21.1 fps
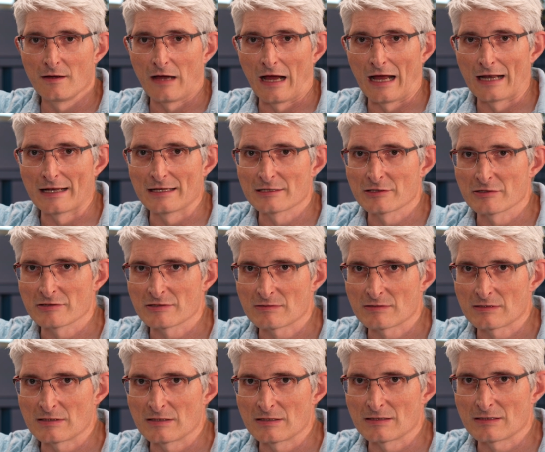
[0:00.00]
And it just
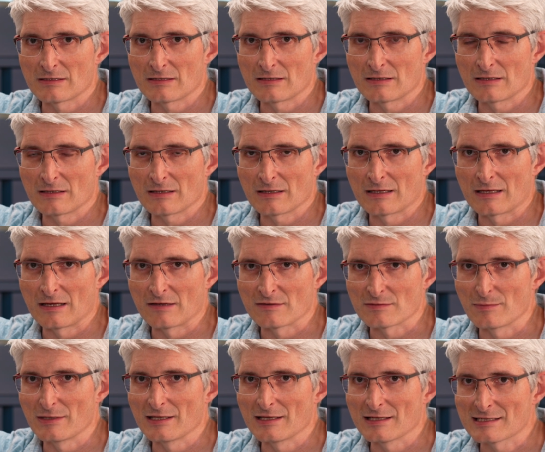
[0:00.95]

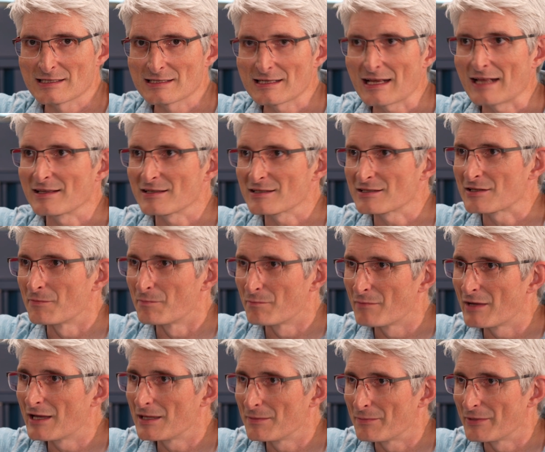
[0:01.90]
gives me this sense that
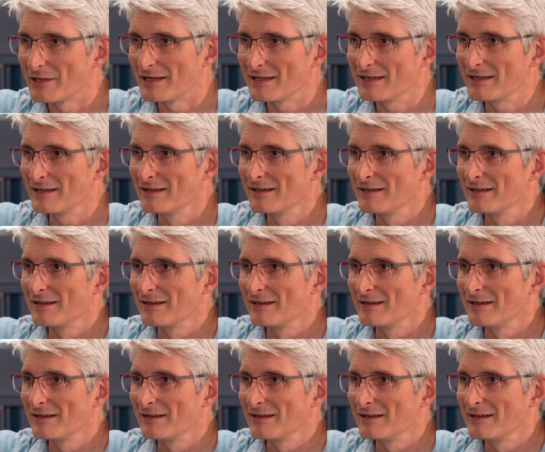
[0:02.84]
maybe,